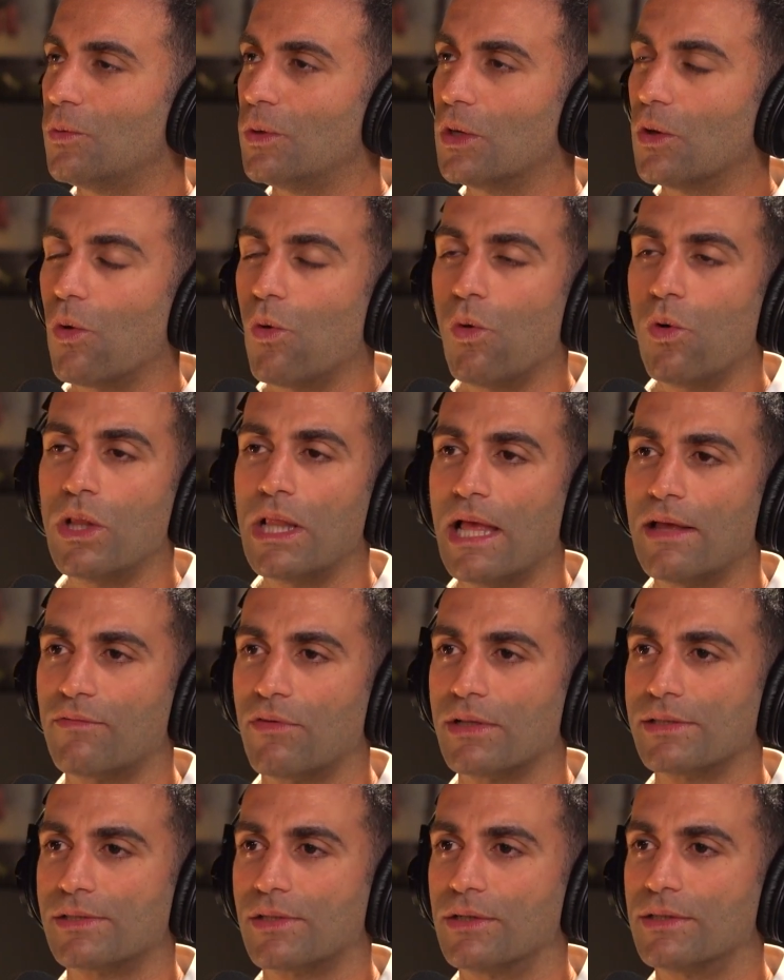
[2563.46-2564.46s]
all have
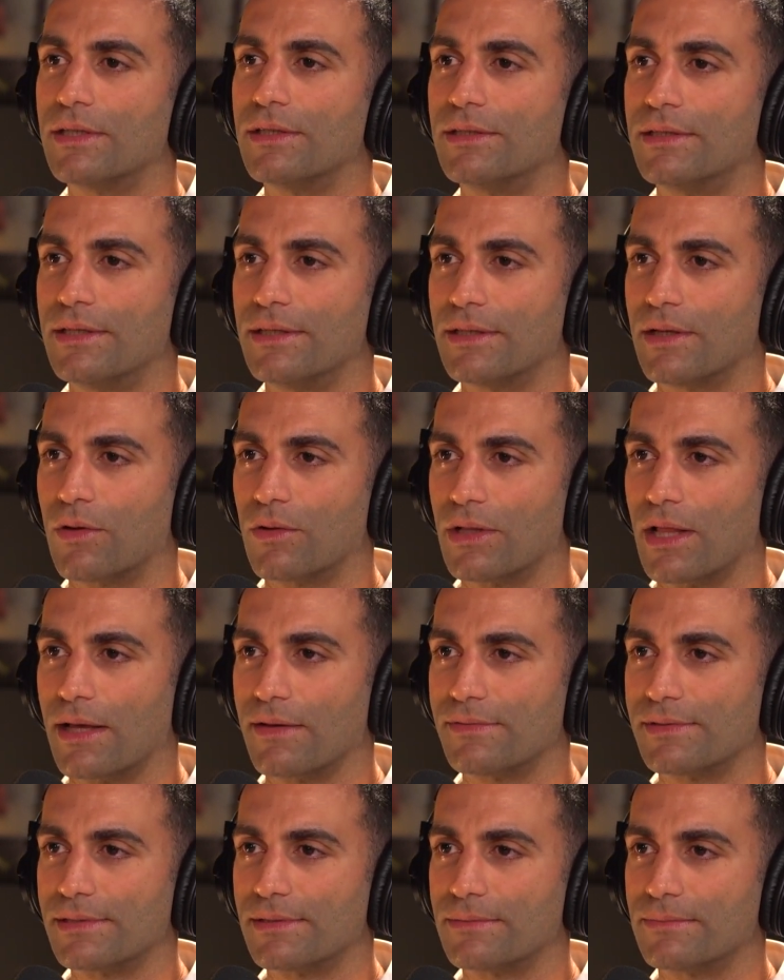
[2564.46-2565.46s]
uncertainty in our
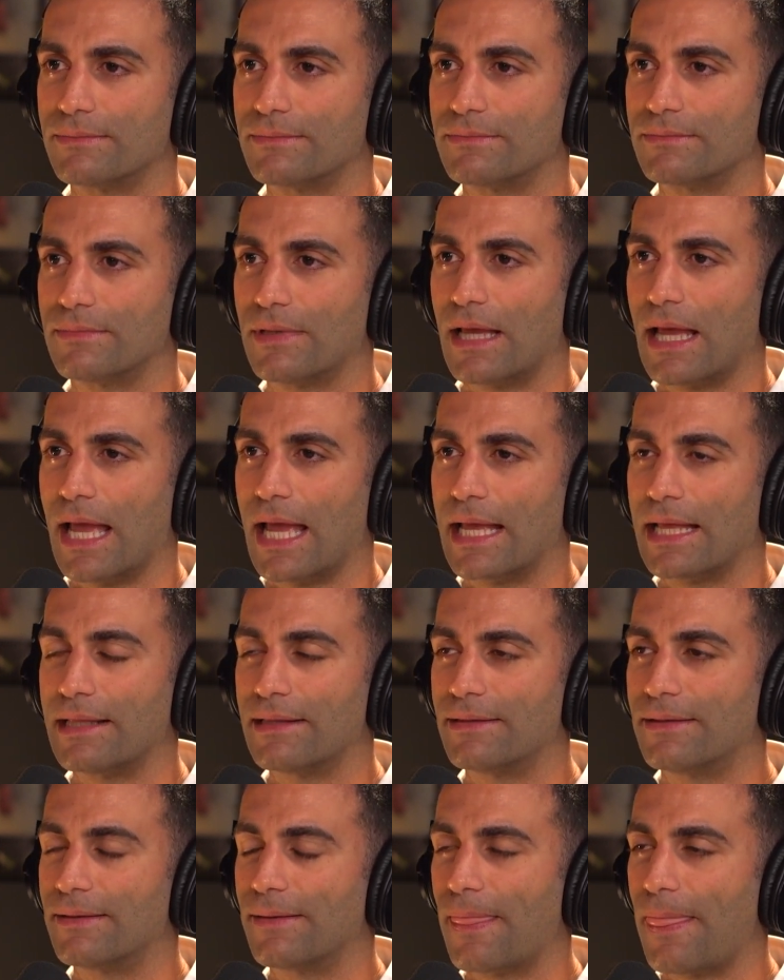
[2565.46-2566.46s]
lives.
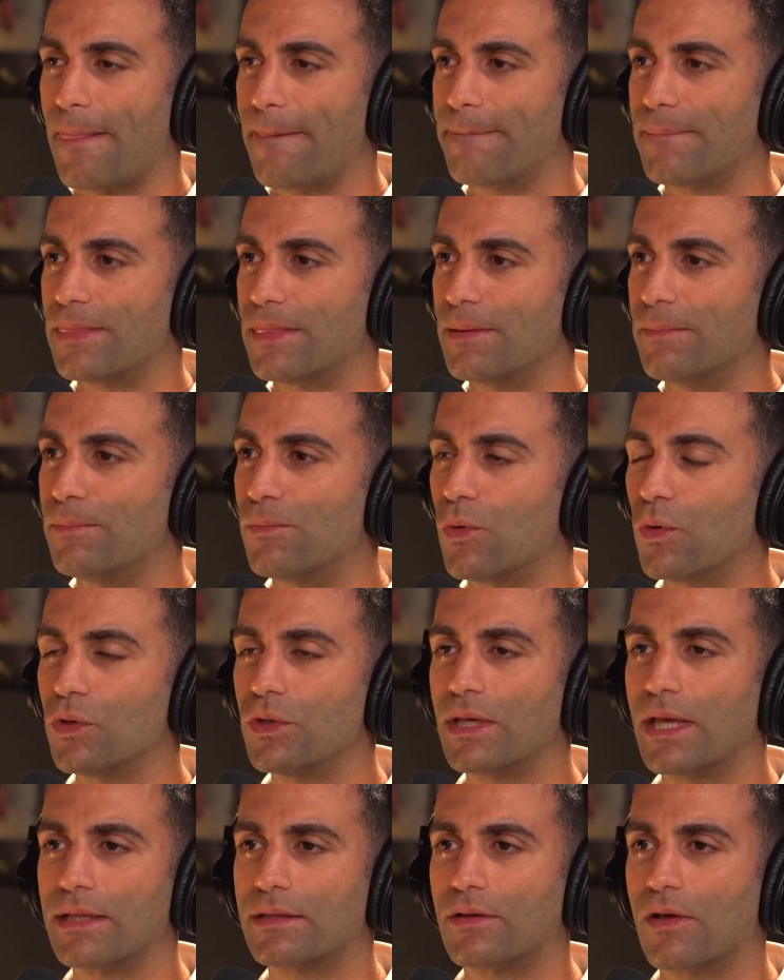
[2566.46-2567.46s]
And the more you
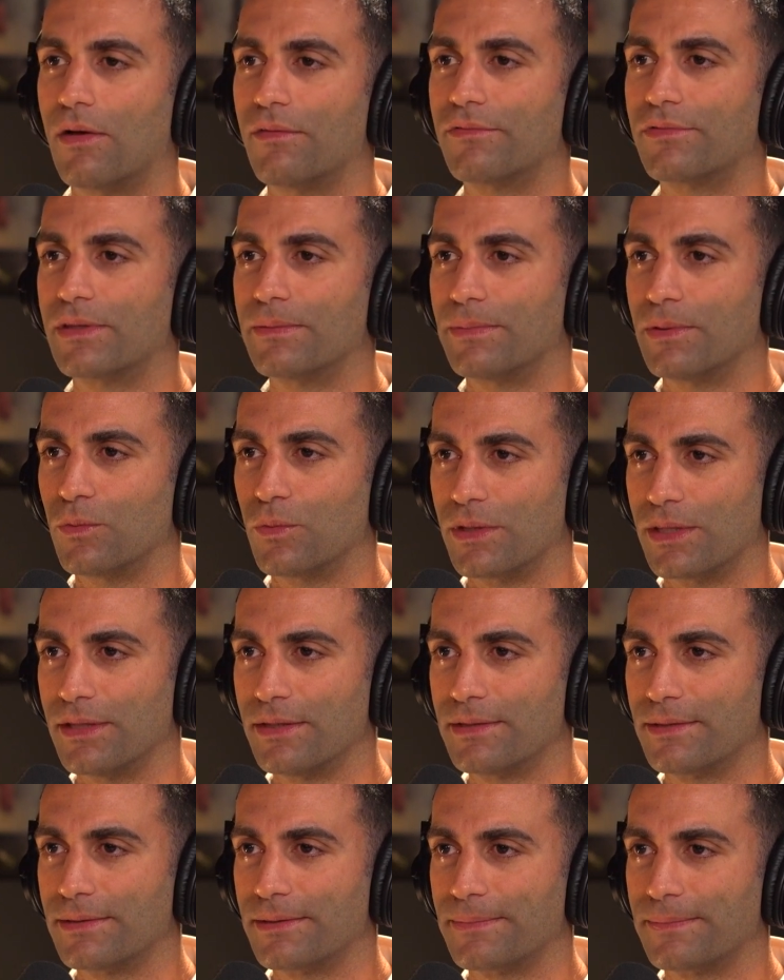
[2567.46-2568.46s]
get comfortable with
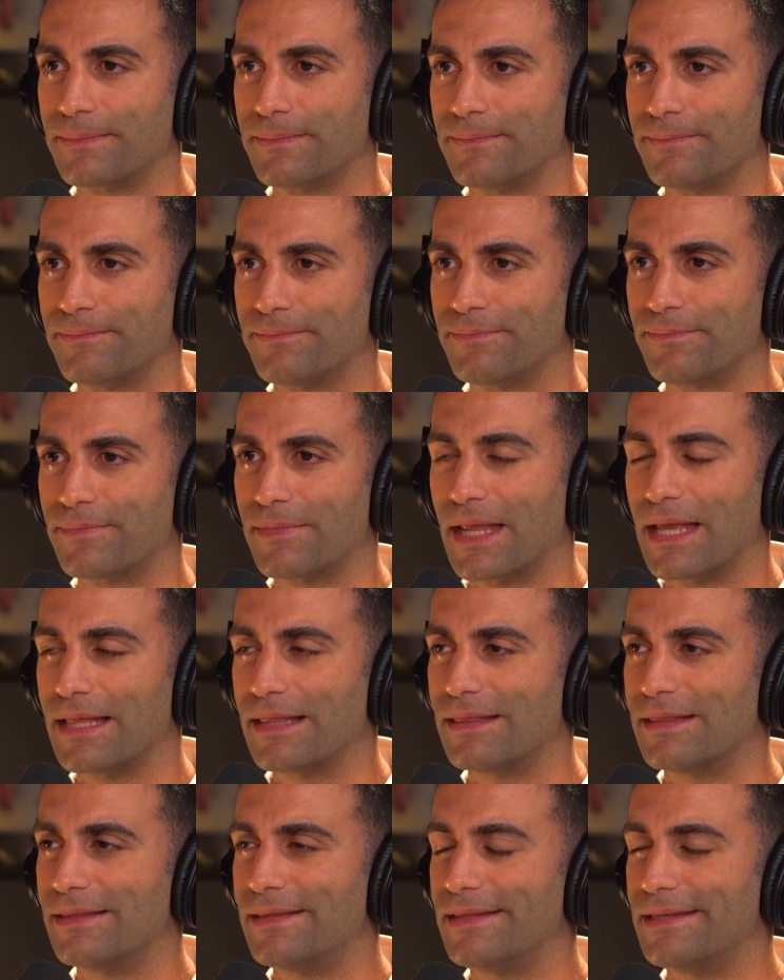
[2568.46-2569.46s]
it,
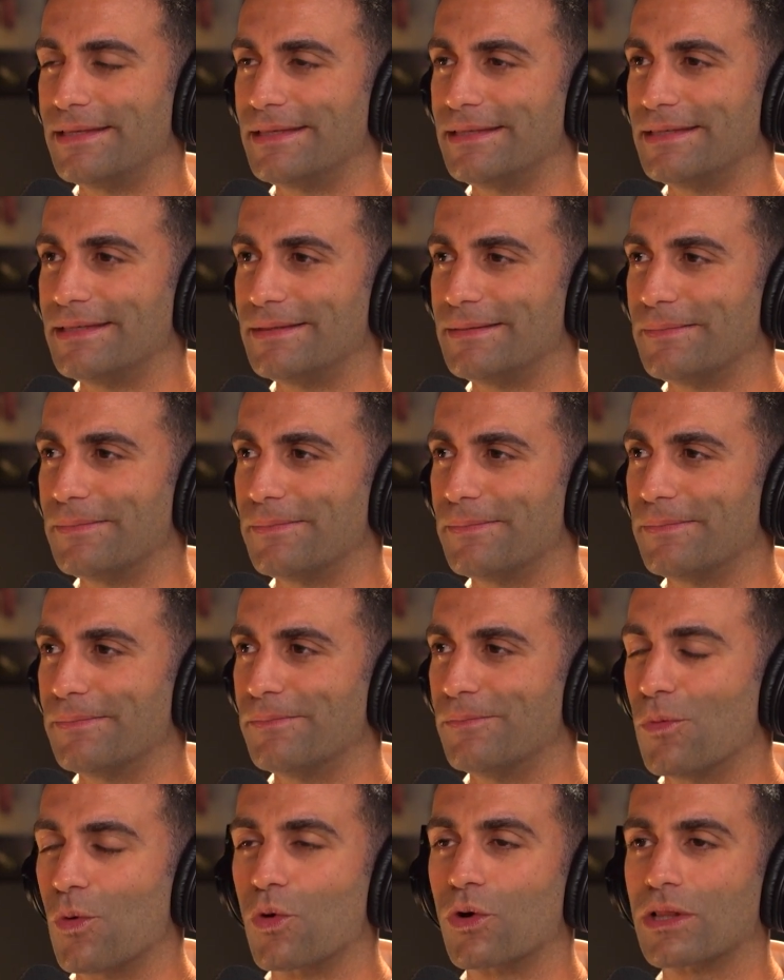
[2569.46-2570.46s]
the
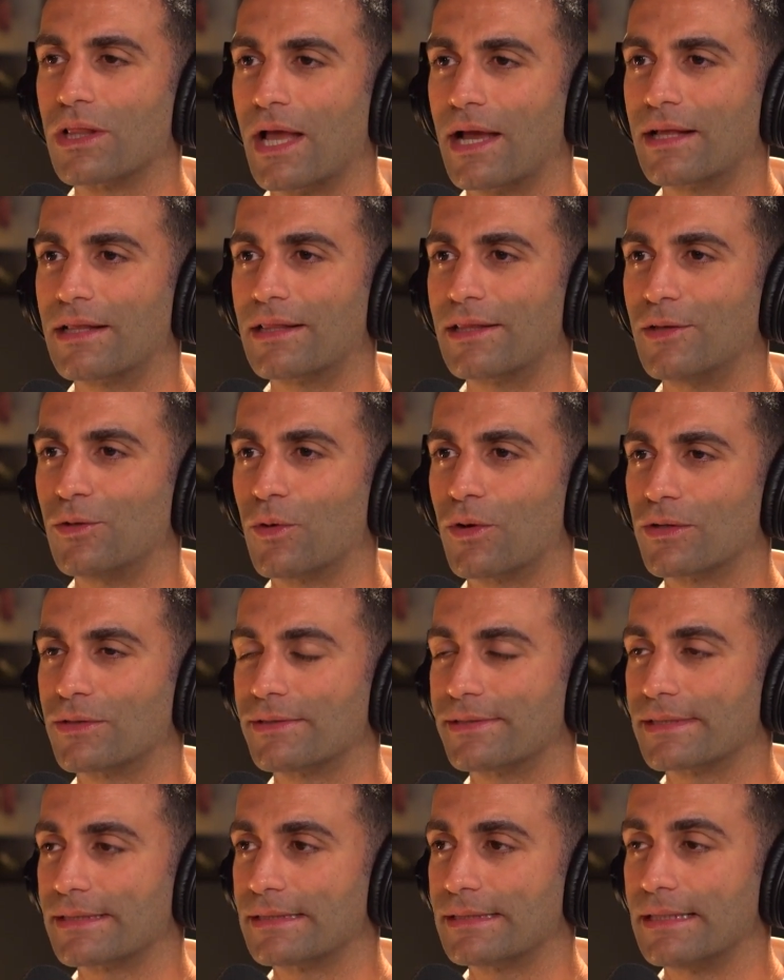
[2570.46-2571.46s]
more likely you are to
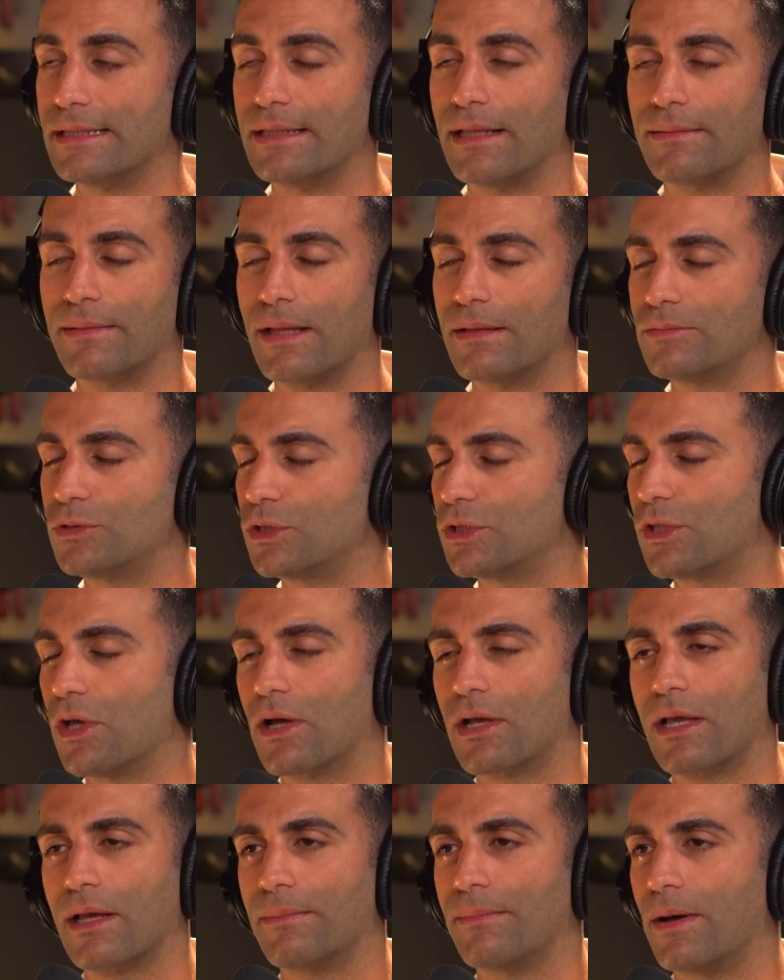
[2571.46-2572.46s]
succeed. I'm not just
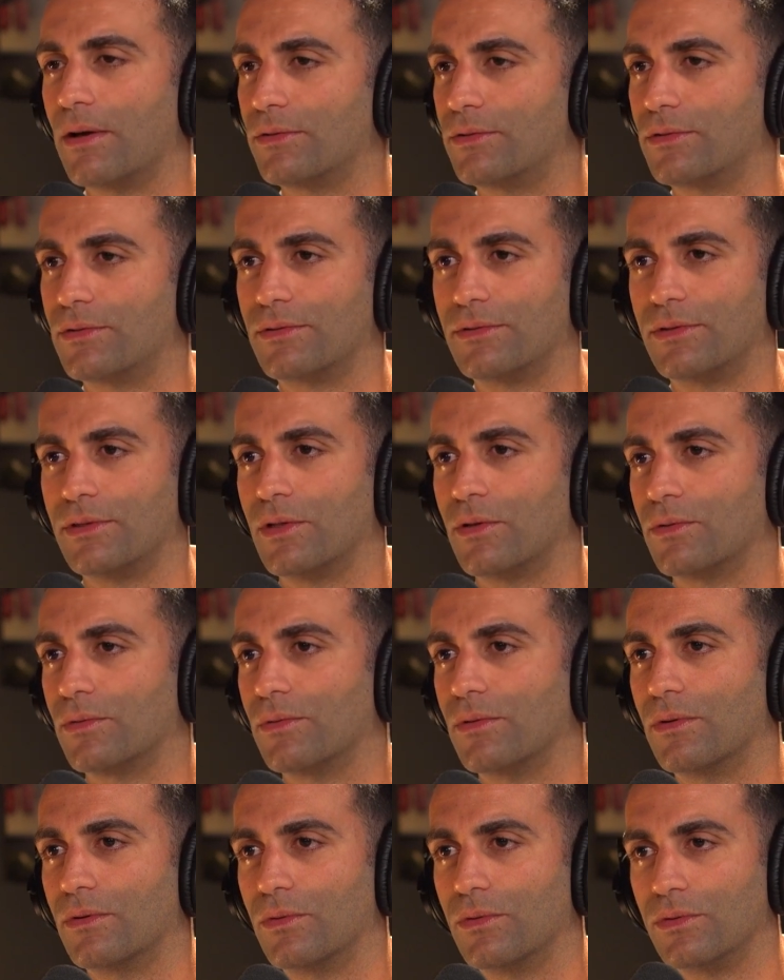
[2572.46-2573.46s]
talking about,
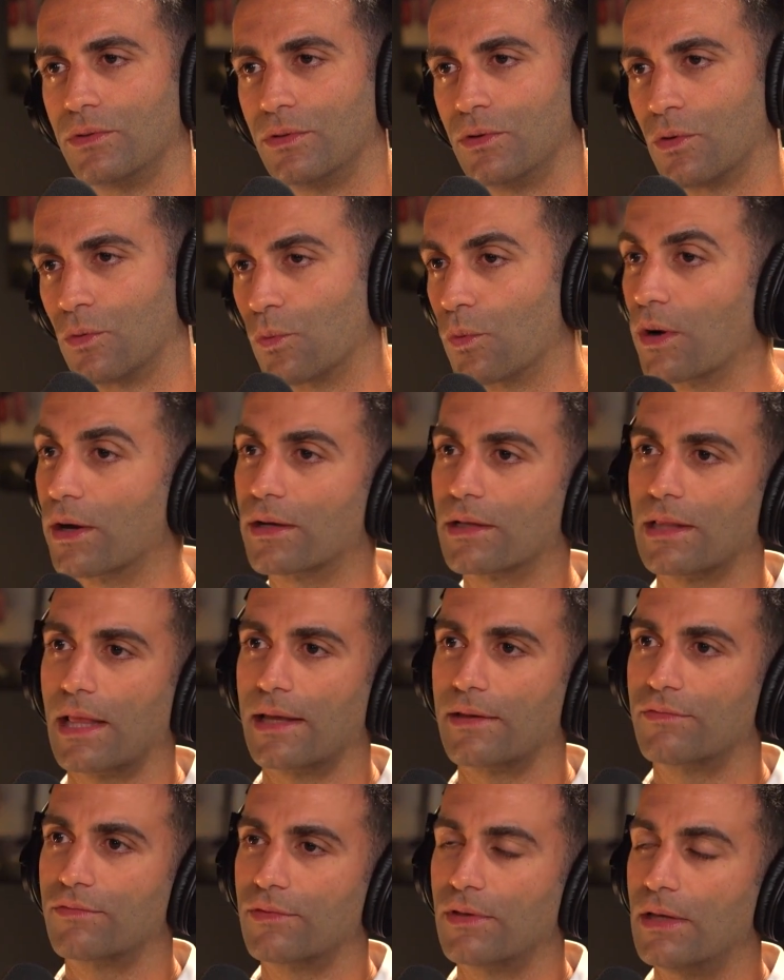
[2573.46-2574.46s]
your work
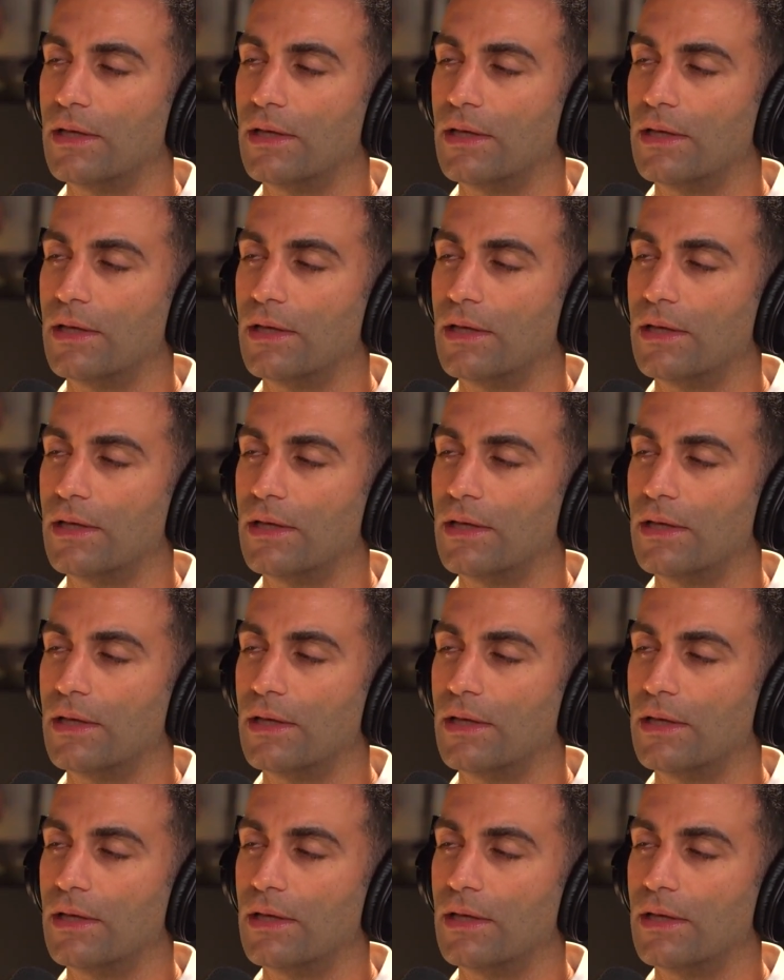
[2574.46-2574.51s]
life,